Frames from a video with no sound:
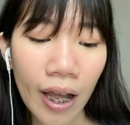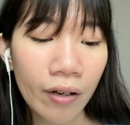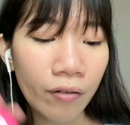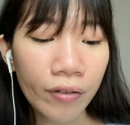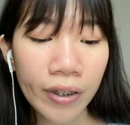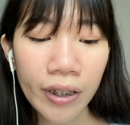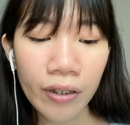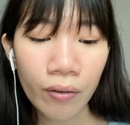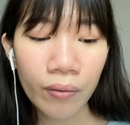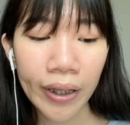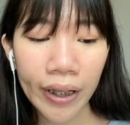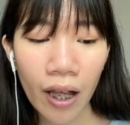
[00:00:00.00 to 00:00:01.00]
I don't really
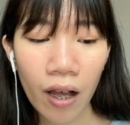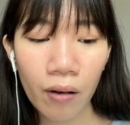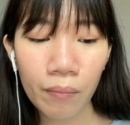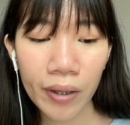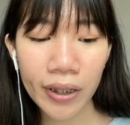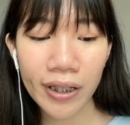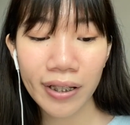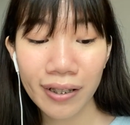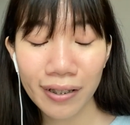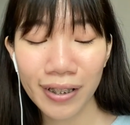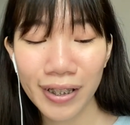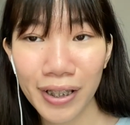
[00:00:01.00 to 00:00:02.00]
know like how
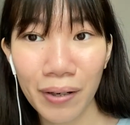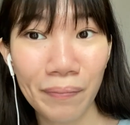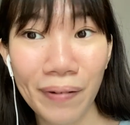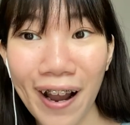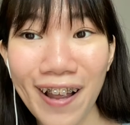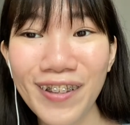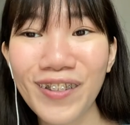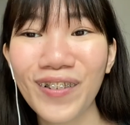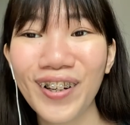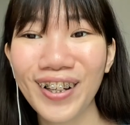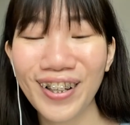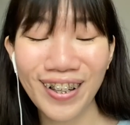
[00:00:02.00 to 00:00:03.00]
much is the price
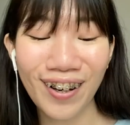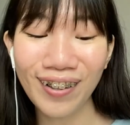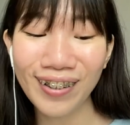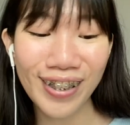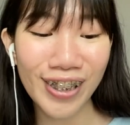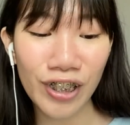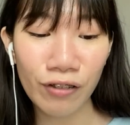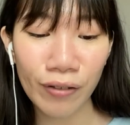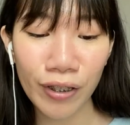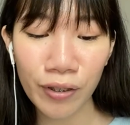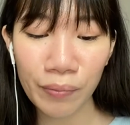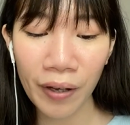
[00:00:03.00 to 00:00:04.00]
for all these
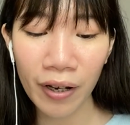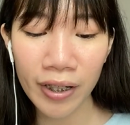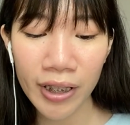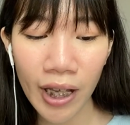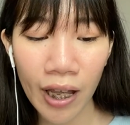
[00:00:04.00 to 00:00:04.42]
three, to be honest.